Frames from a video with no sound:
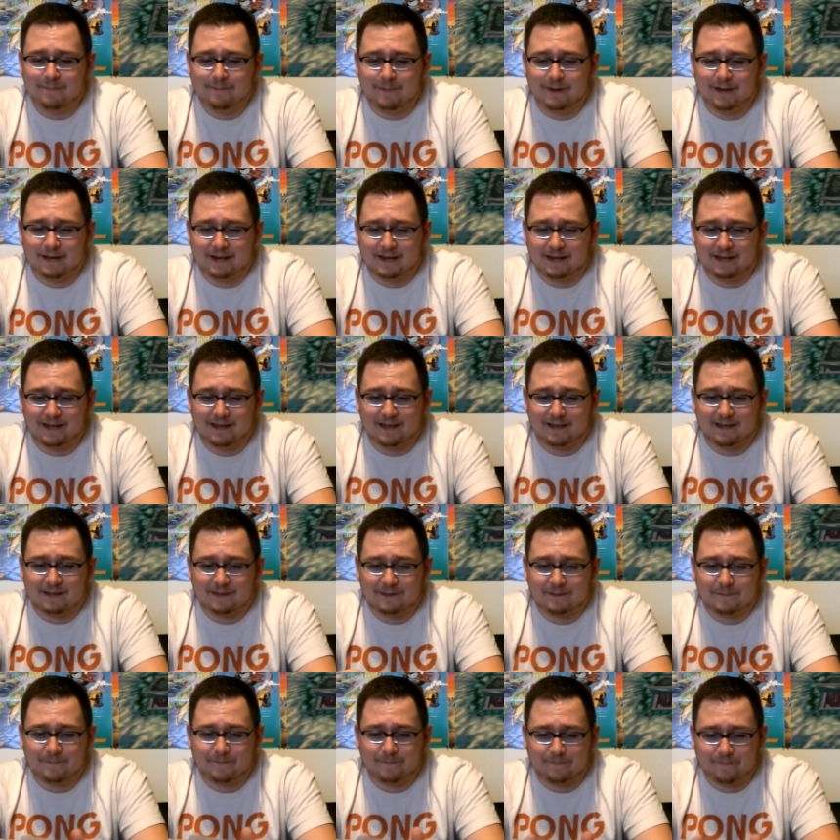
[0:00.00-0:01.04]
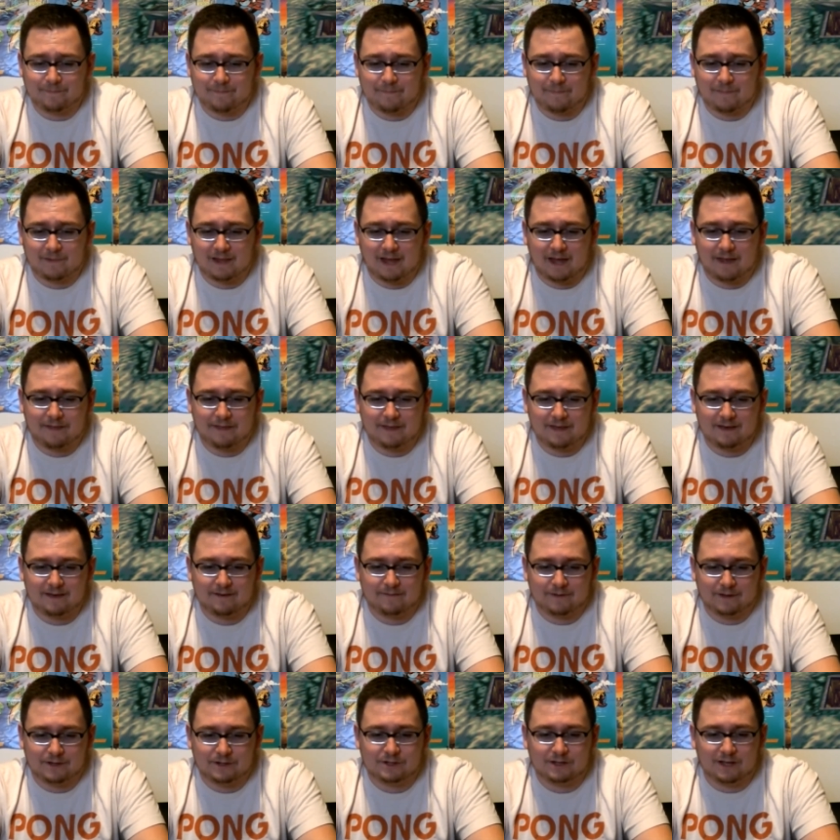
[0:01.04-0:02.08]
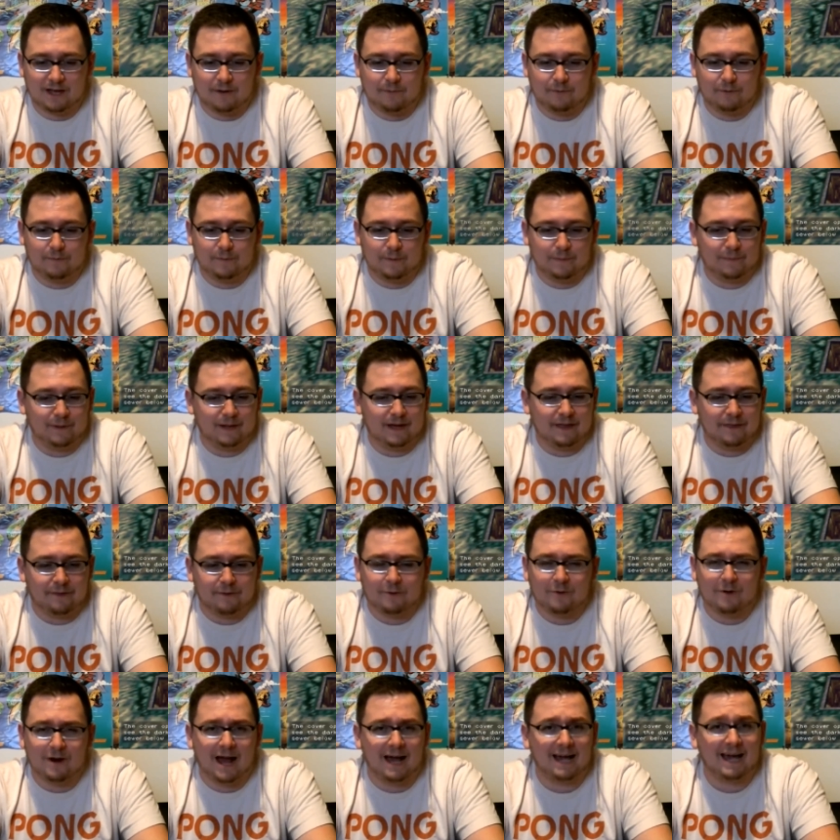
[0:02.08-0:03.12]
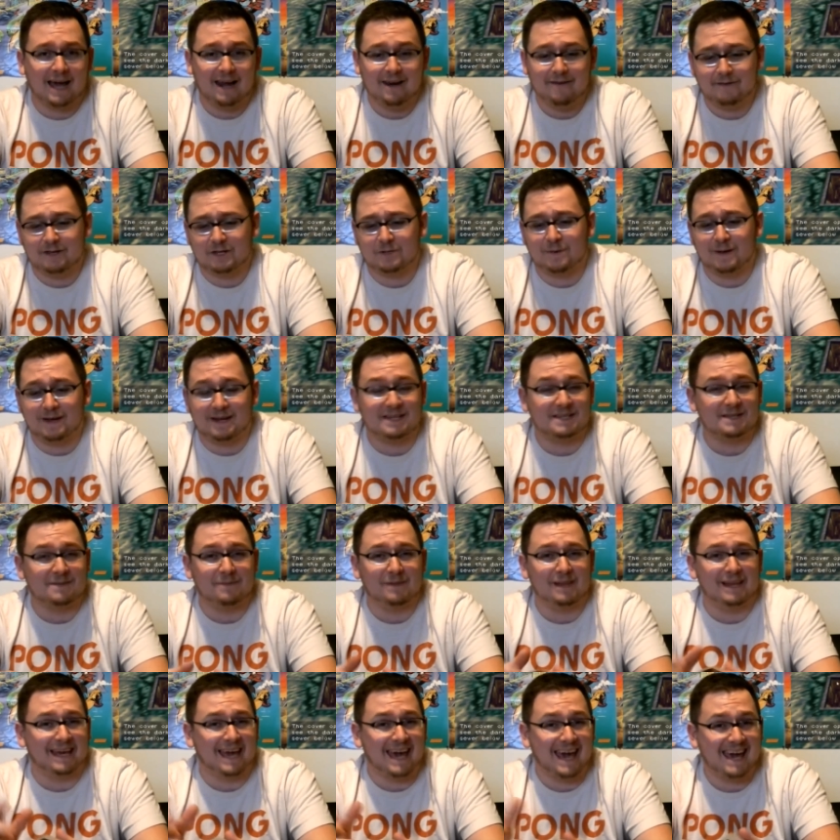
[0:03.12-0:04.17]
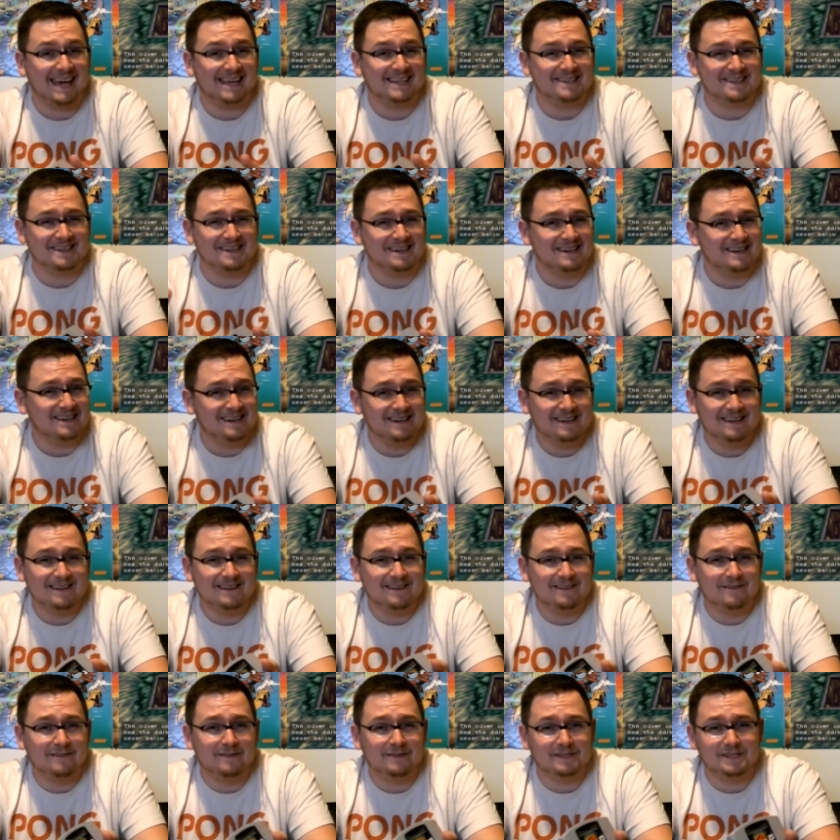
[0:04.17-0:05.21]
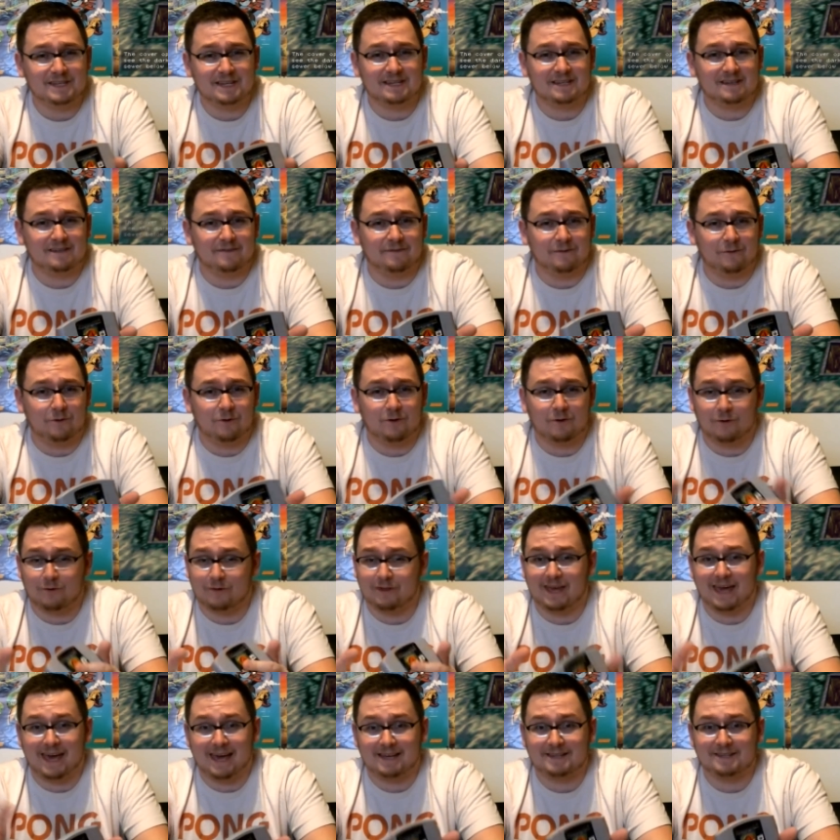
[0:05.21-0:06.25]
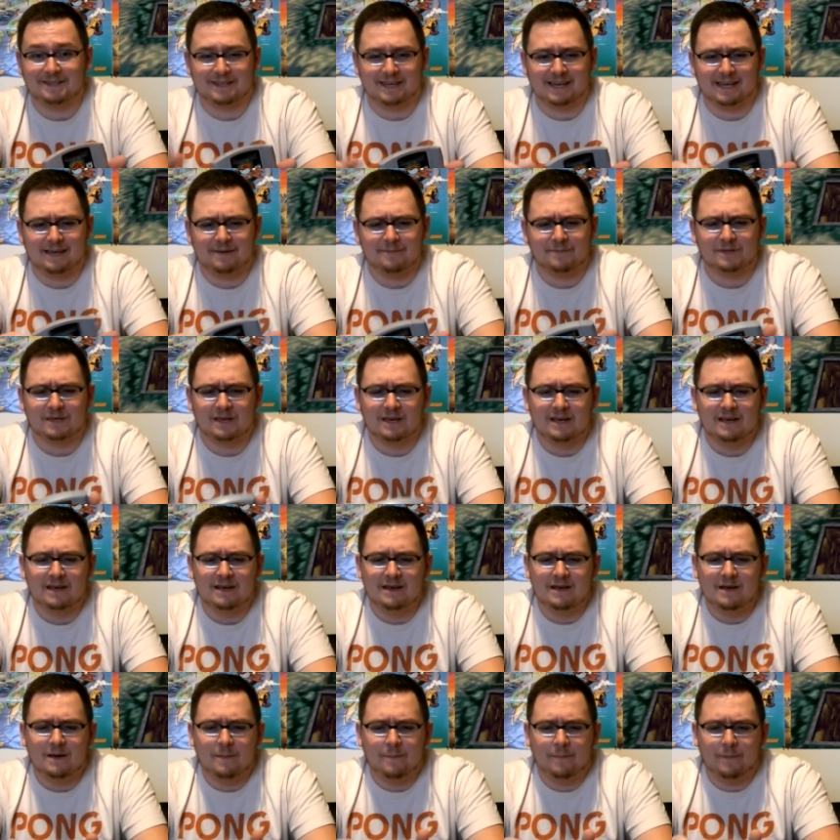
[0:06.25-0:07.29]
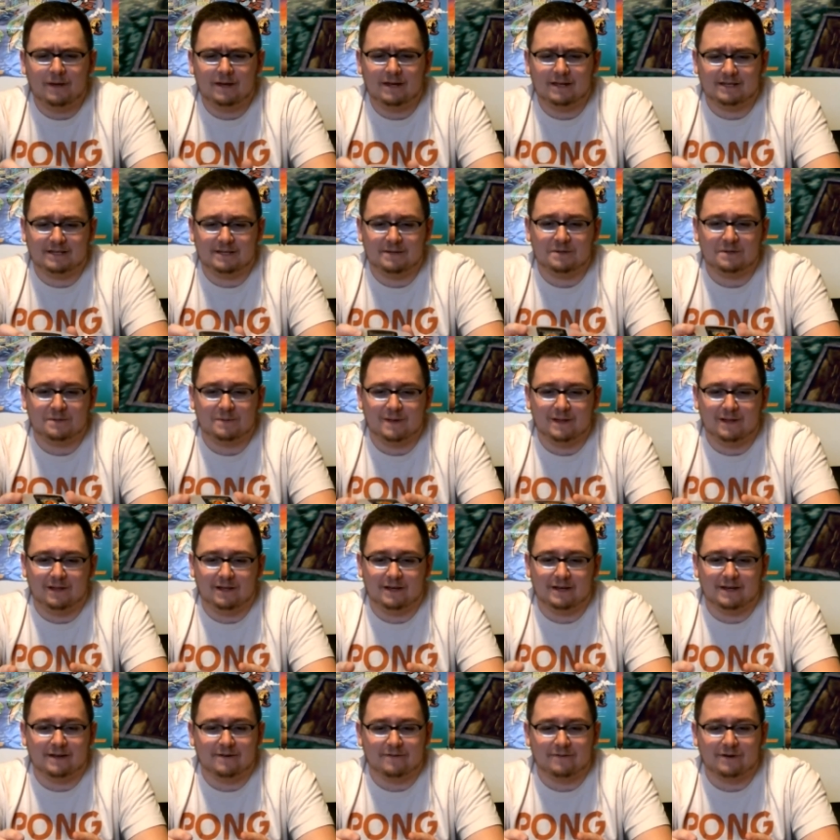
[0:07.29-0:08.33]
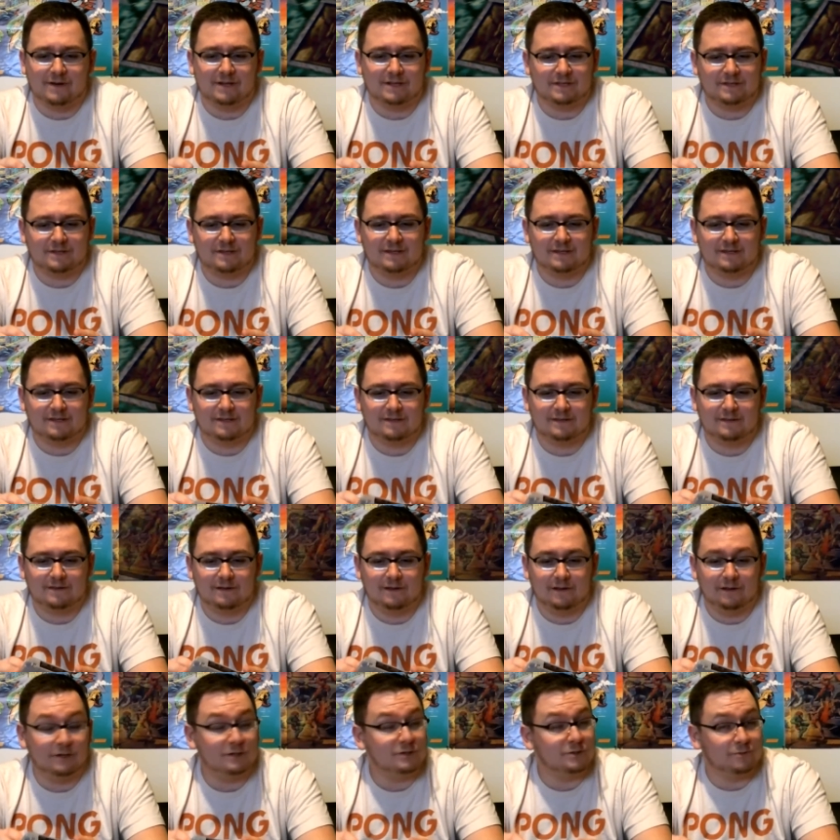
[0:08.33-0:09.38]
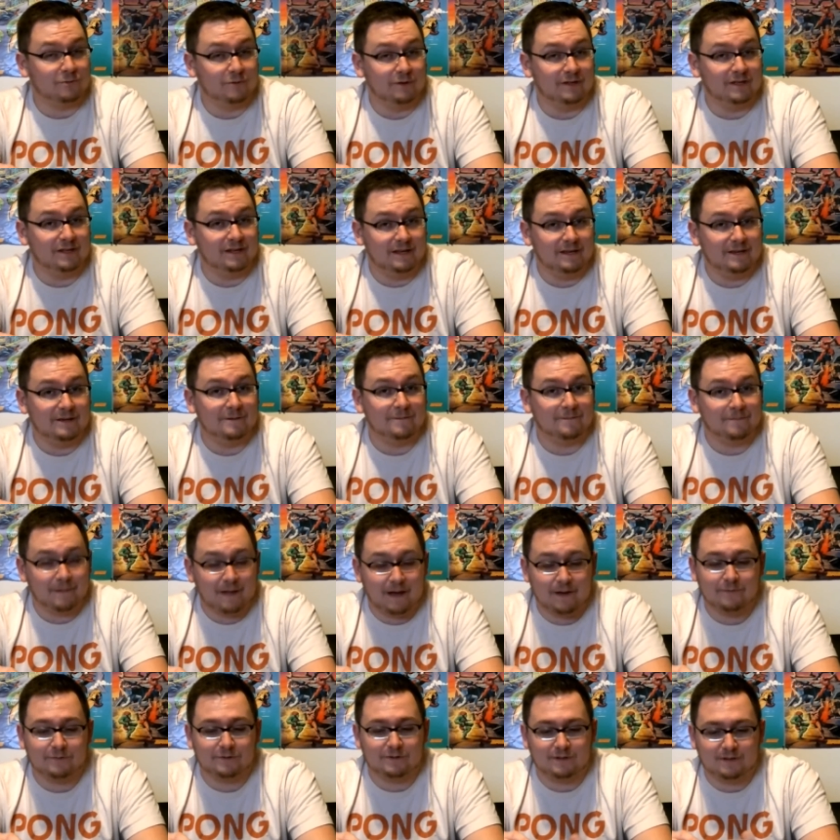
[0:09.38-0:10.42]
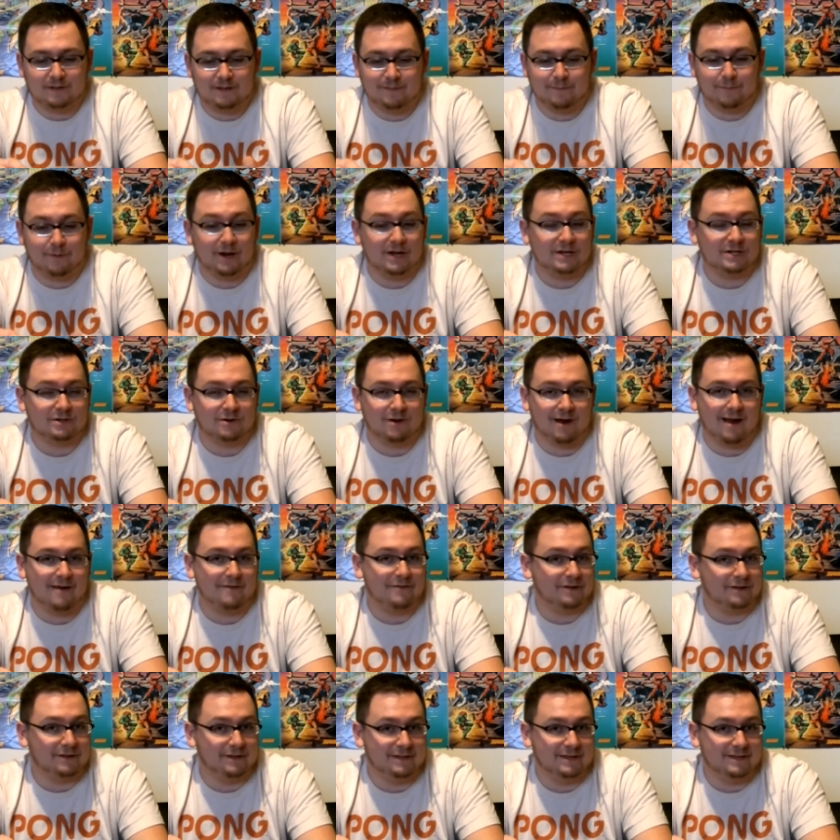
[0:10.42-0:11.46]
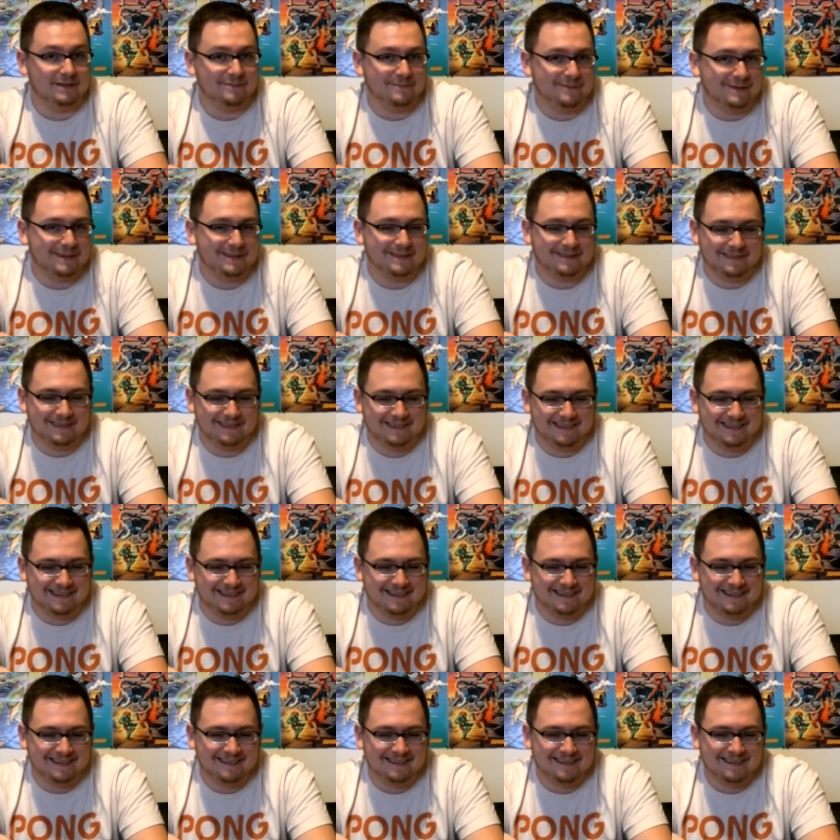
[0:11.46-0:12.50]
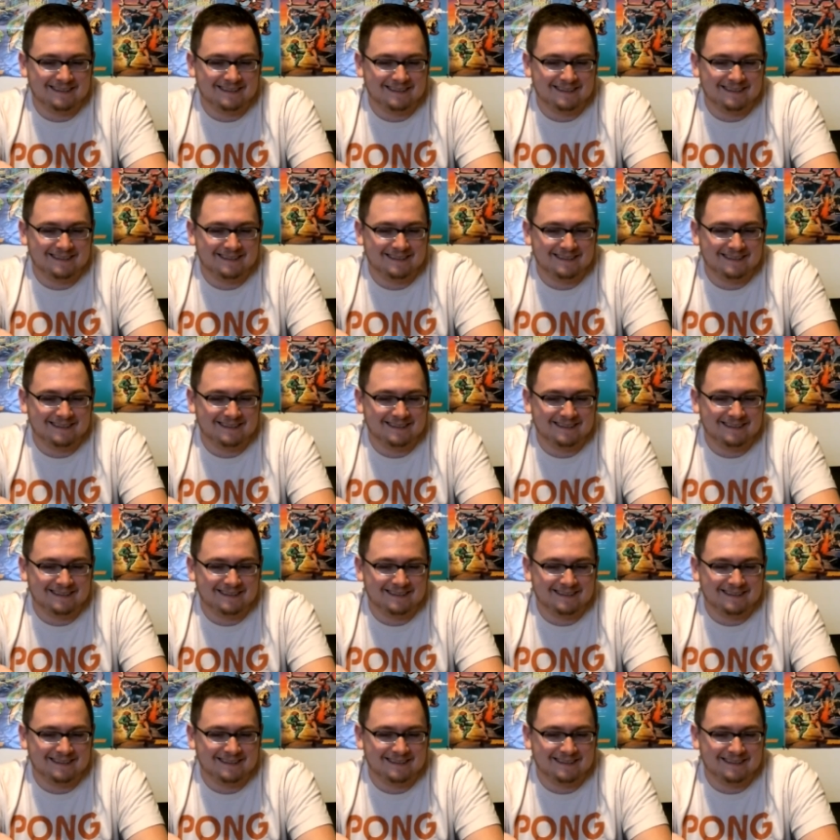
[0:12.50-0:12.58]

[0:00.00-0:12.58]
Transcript: but uh, I think eventually I will be playing through it. I kind of expected something like Hexen 64 or the Hexen games but it seems to be a lot different. It's it's looks really neat. I was impressed graphically, but the uh,